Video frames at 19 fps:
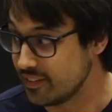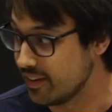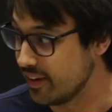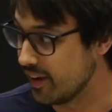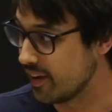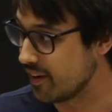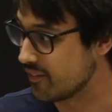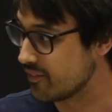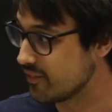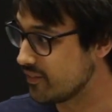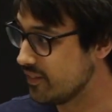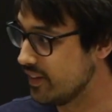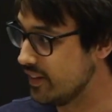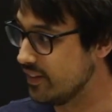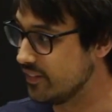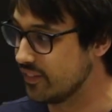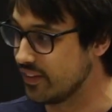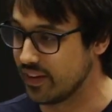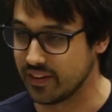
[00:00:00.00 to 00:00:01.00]

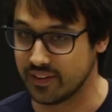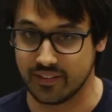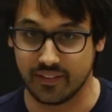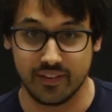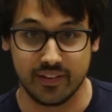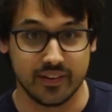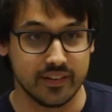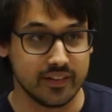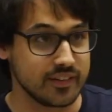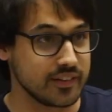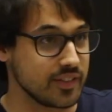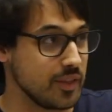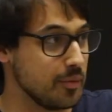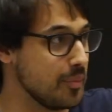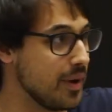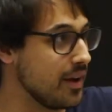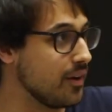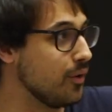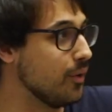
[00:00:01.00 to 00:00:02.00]
And then the
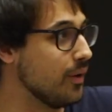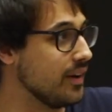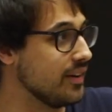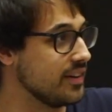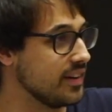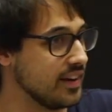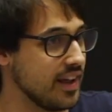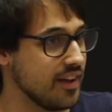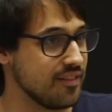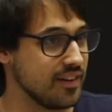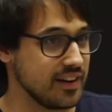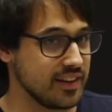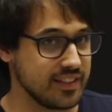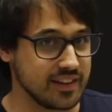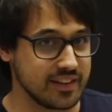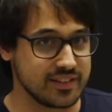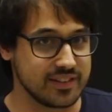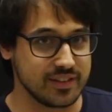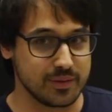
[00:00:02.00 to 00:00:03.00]
metal one didn't have
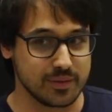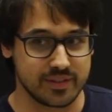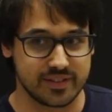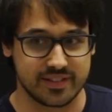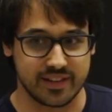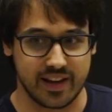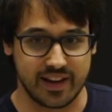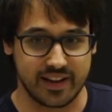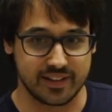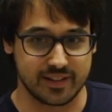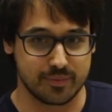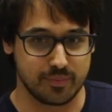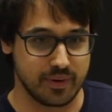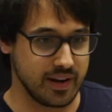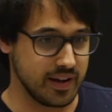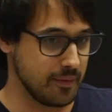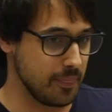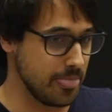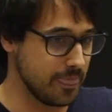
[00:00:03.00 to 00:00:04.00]
anything to do with science, but
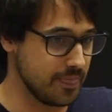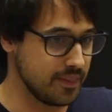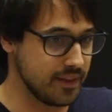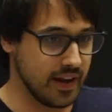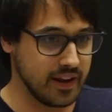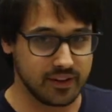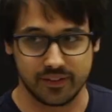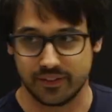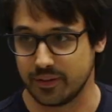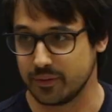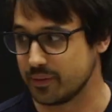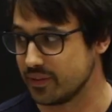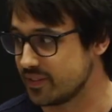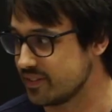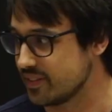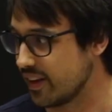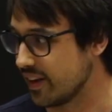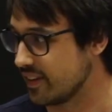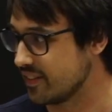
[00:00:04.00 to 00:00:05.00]
I titled it with
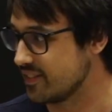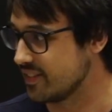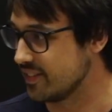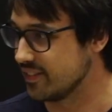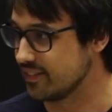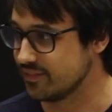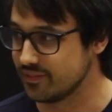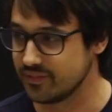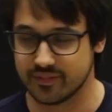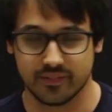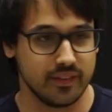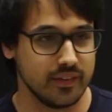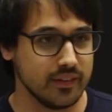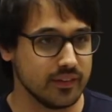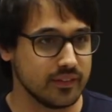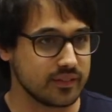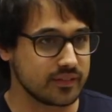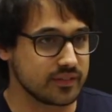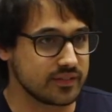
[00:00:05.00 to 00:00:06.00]
sciencey
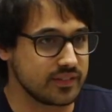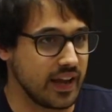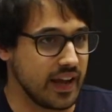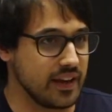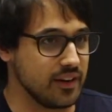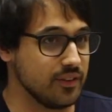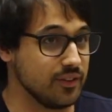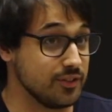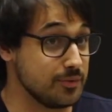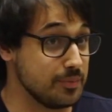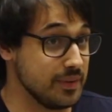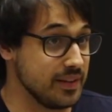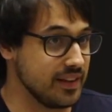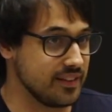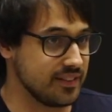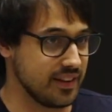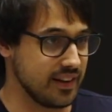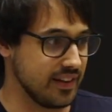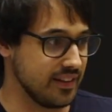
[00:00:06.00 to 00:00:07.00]
titles
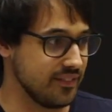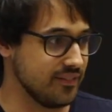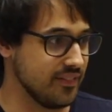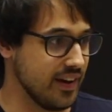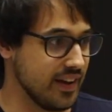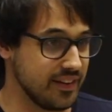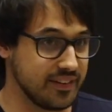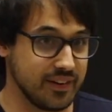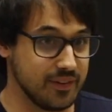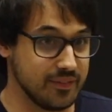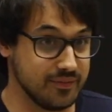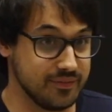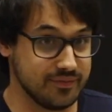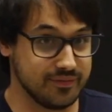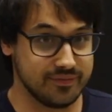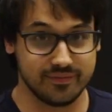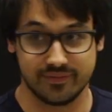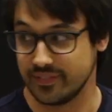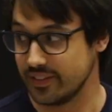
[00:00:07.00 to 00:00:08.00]
because I don't know,
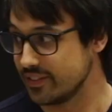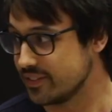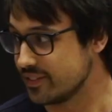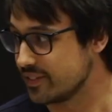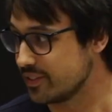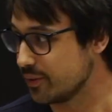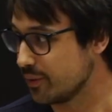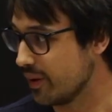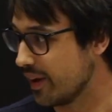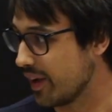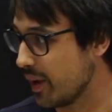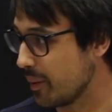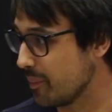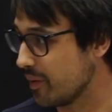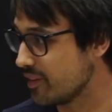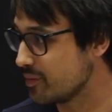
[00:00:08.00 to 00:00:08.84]
this is who I am, I